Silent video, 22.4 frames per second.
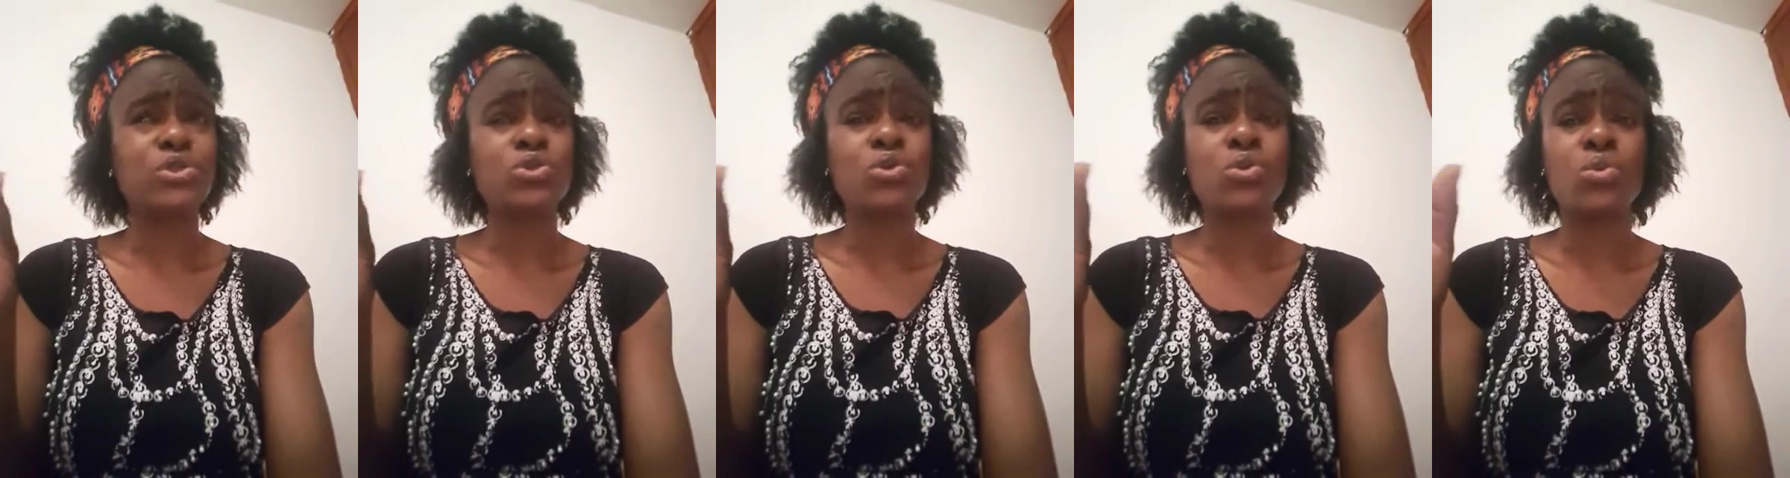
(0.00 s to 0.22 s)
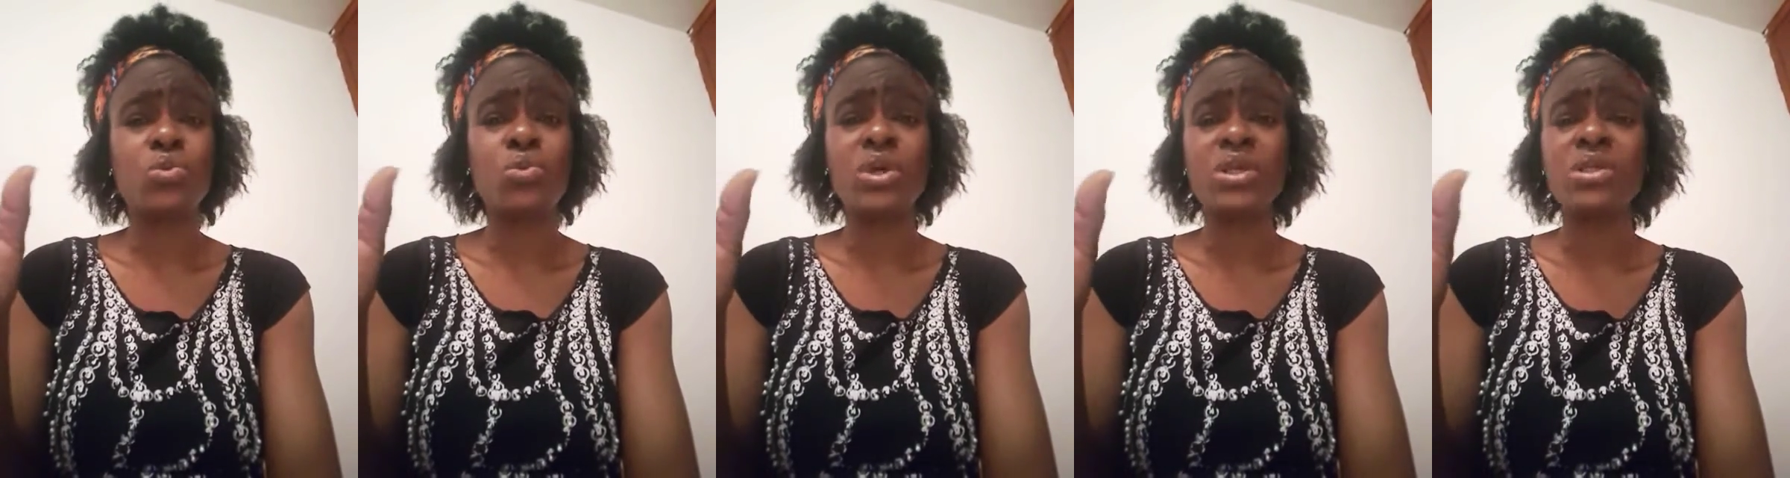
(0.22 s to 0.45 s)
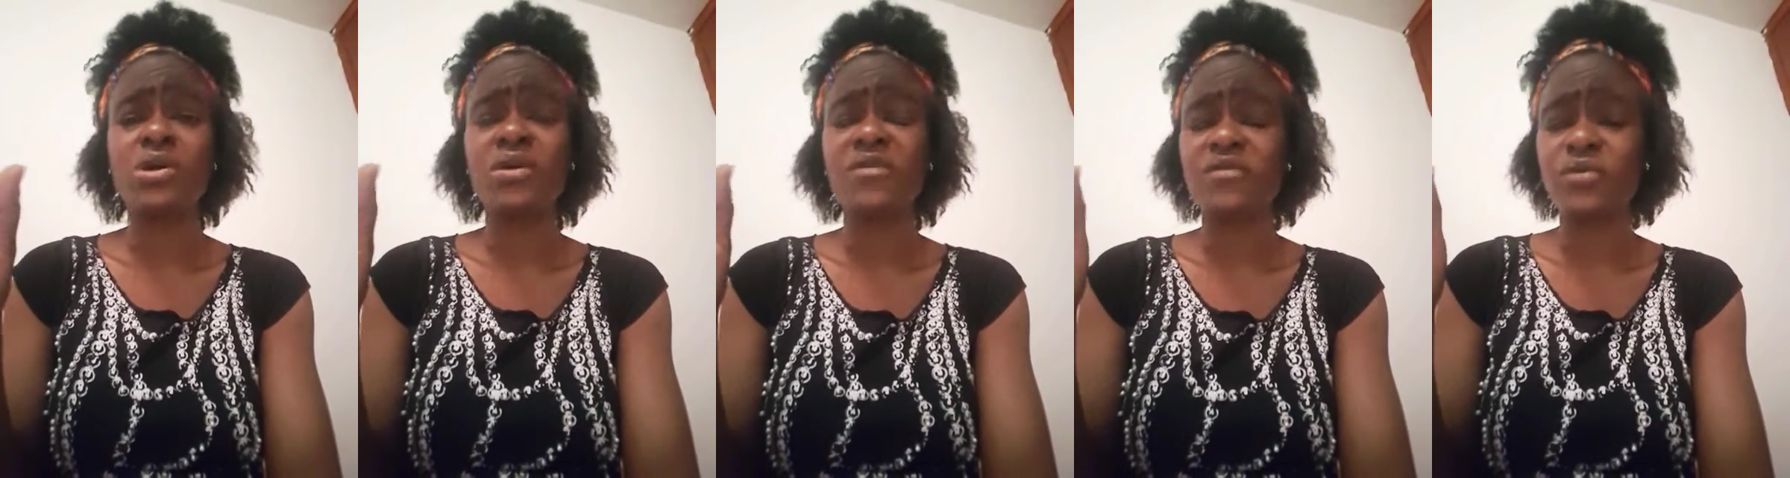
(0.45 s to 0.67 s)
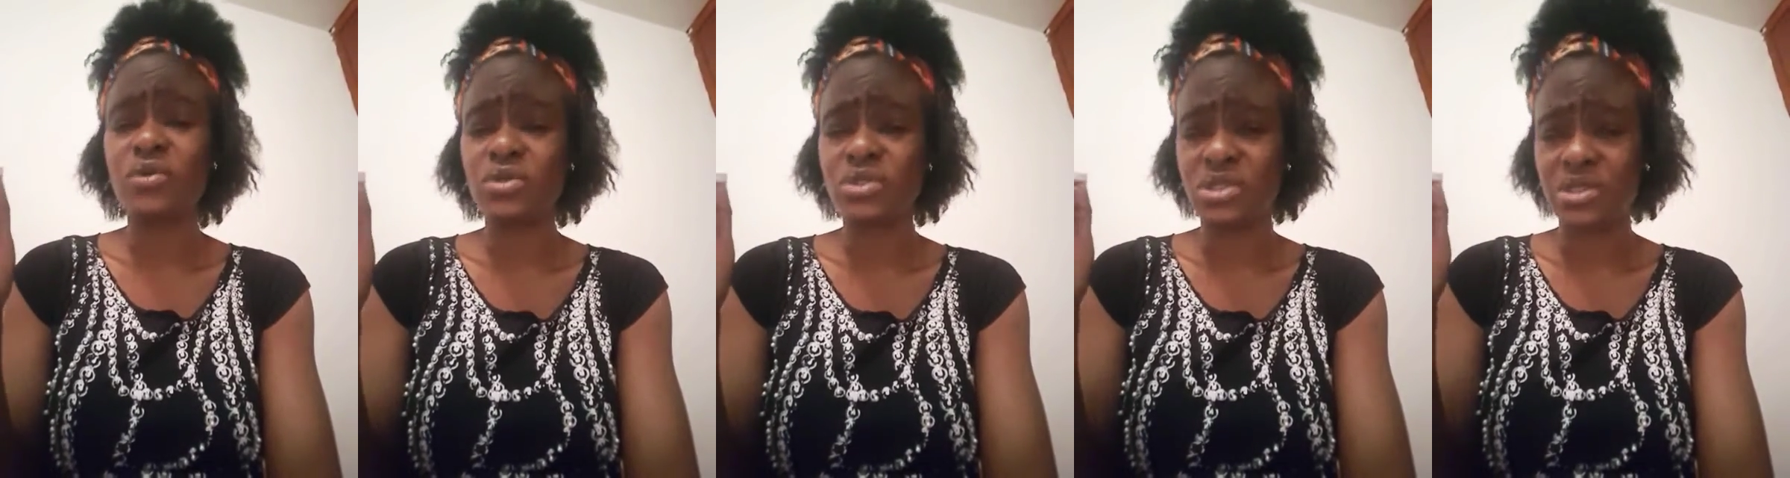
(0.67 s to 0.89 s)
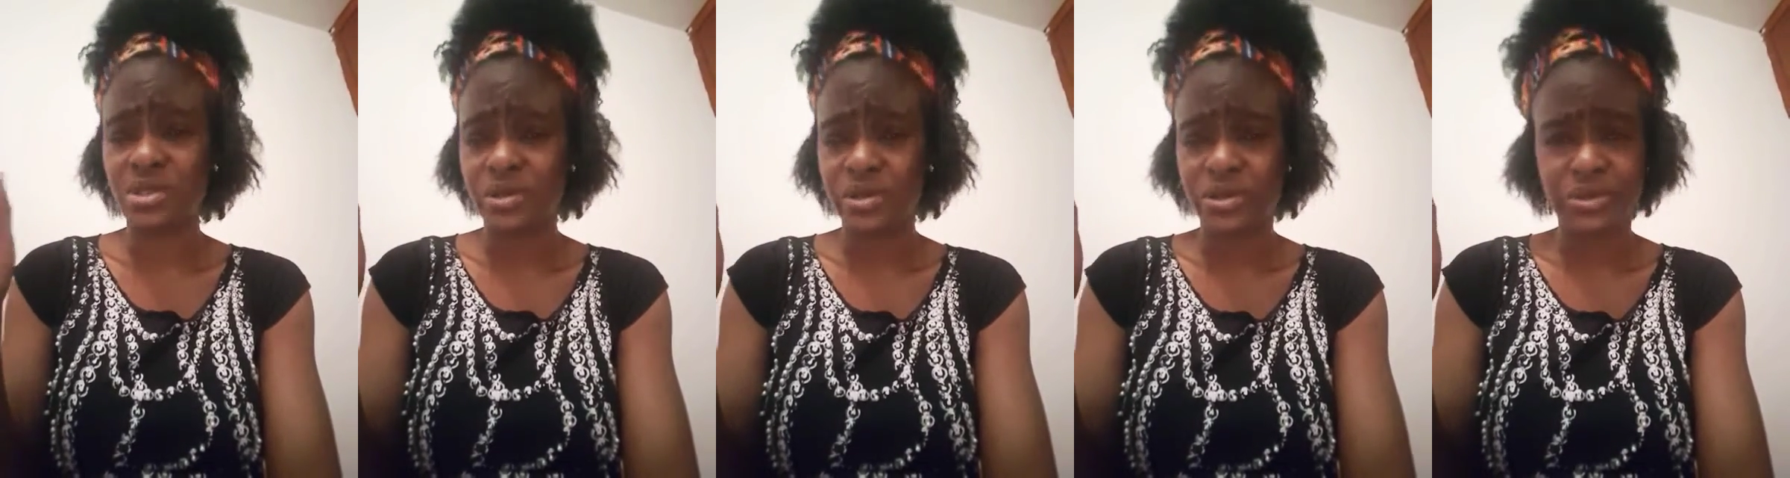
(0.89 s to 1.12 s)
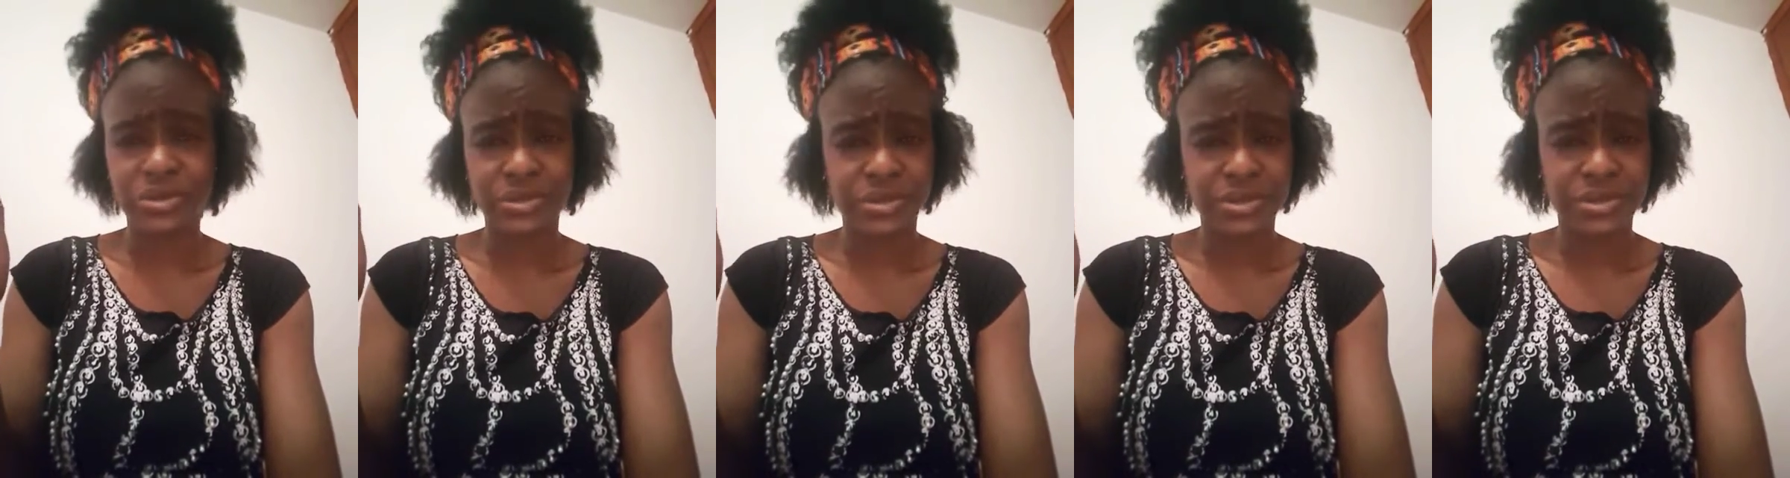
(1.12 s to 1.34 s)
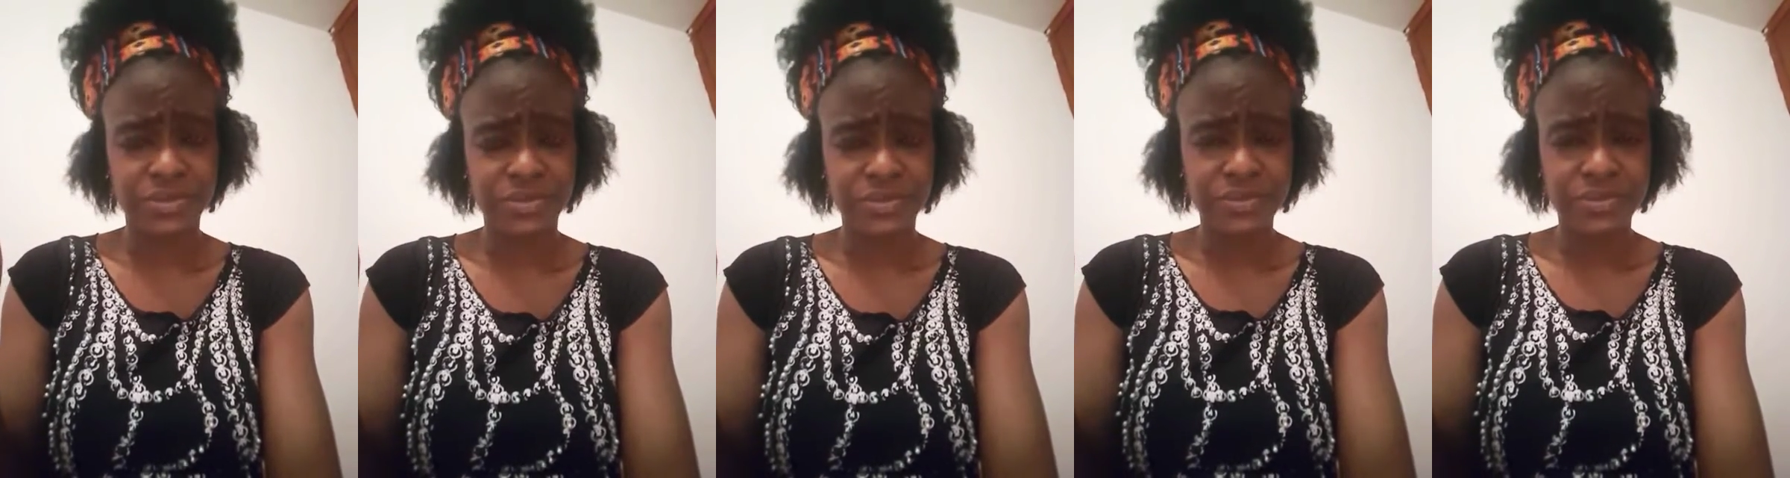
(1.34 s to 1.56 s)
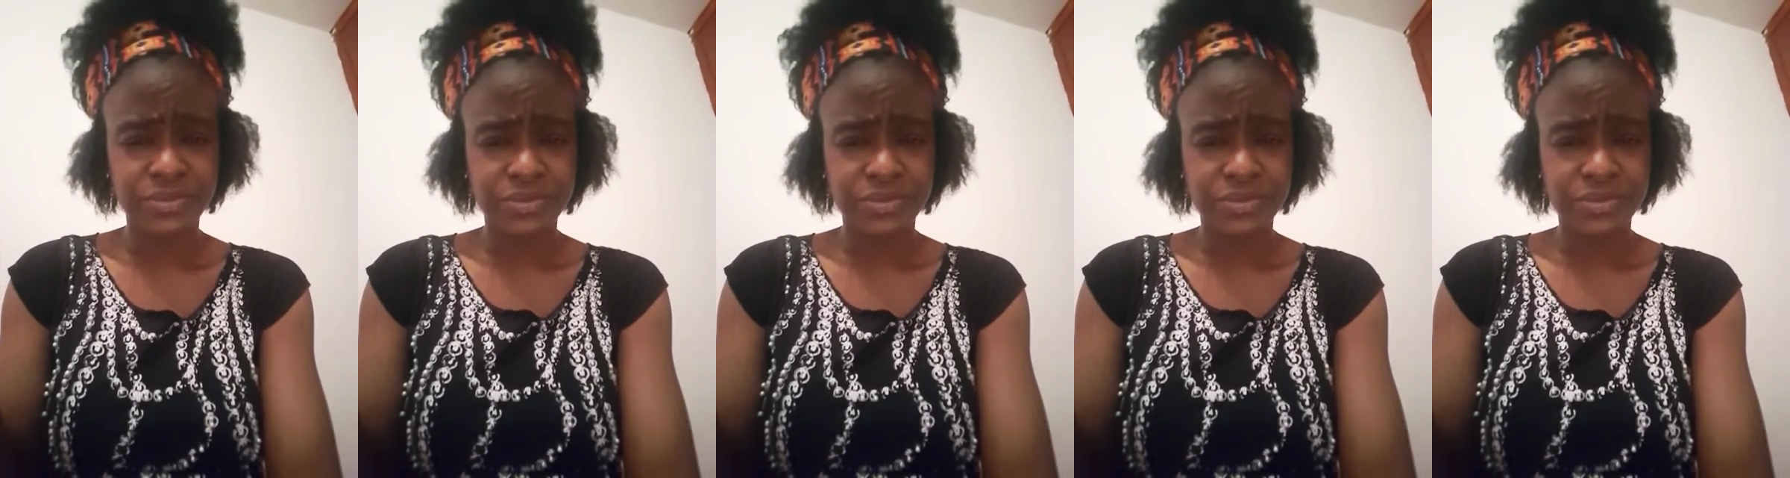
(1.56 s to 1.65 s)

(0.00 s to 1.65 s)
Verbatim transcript: to one of those girls.